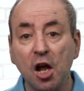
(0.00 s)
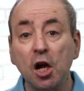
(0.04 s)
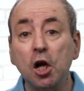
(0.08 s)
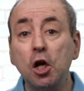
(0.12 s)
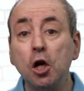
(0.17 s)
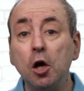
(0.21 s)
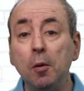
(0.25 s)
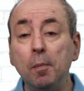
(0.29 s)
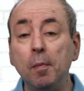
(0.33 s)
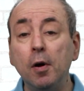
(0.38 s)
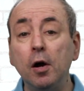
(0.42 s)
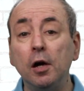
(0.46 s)

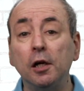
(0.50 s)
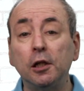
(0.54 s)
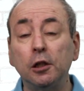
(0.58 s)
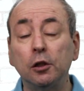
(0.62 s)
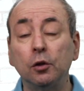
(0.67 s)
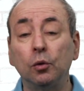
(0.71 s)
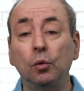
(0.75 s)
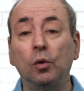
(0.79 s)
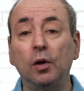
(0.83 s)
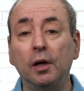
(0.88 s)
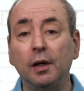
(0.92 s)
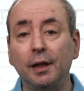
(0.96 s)

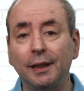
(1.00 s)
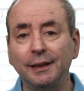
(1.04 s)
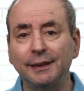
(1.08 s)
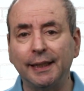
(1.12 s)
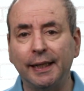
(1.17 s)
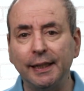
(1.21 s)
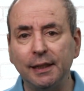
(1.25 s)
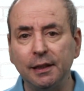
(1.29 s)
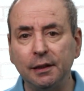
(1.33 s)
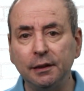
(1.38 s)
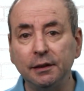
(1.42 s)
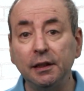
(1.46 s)
Commercial
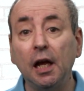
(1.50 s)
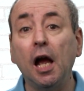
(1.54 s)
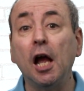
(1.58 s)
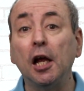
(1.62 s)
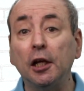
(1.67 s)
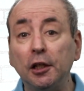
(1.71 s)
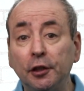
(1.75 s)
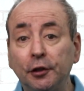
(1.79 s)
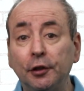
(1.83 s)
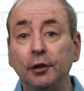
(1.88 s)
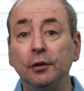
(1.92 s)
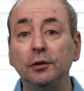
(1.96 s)
organizations
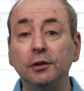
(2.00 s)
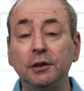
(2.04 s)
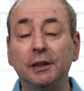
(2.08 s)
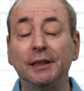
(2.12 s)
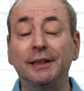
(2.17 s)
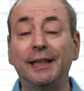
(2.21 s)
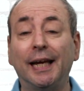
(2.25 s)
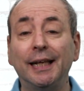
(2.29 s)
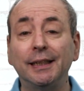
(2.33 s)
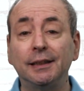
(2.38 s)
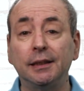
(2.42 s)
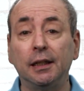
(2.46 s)
use the
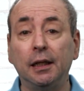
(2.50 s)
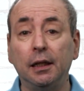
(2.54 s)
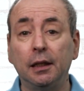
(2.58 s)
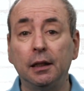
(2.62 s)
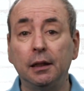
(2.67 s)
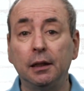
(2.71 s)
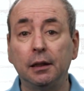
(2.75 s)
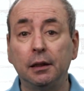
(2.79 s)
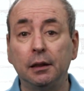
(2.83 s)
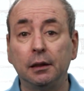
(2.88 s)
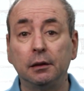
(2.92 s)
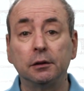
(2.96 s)
data
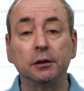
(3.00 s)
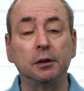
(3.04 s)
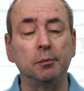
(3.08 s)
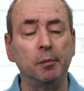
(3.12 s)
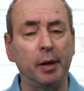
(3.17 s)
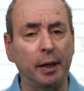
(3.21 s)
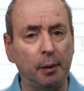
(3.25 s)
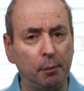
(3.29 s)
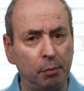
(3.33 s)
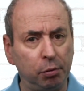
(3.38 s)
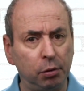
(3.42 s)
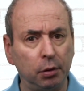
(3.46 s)
to
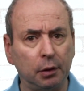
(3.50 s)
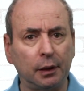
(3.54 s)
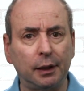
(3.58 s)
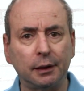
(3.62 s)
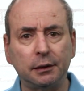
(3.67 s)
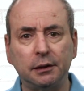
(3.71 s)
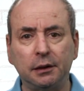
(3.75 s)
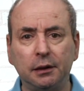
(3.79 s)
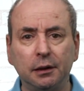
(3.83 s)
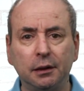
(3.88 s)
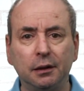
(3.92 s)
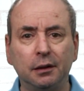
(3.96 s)
make
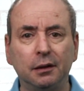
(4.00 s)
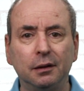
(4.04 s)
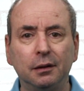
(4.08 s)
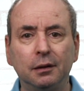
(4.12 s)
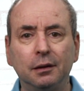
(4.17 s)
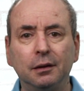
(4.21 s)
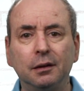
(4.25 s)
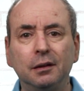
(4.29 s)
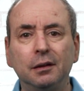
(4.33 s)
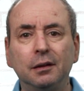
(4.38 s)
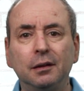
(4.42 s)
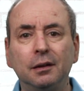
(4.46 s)
products
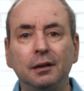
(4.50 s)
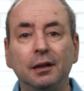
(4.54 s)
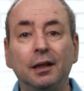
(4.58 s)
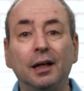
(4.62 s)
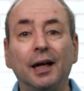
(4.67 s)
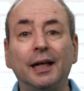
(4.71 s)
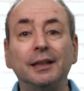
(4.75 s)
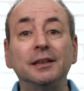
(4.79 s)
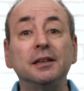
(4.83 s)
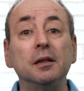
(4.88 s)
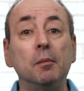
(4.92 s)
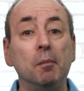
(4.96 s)

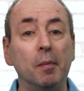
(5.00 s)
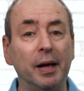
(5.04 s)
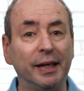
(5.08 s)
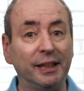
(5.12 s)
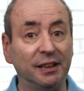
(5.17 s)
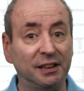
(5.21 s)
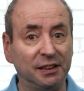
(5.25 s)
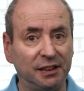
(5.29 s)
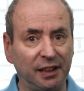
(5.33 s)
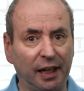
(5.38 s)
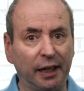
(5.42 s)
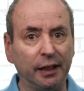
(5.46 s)
and to
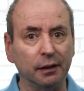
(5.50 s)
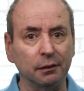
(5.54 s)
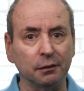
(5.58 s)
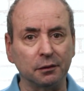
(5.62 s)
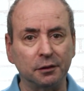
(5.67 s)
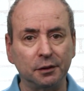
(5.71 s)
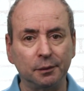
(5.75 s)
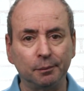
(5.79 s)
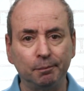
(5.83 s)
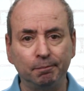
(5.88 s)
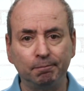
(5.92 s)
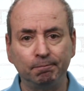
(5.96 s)
make
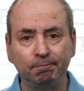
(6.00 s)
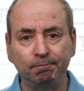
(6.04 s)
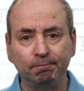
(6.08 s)
sales.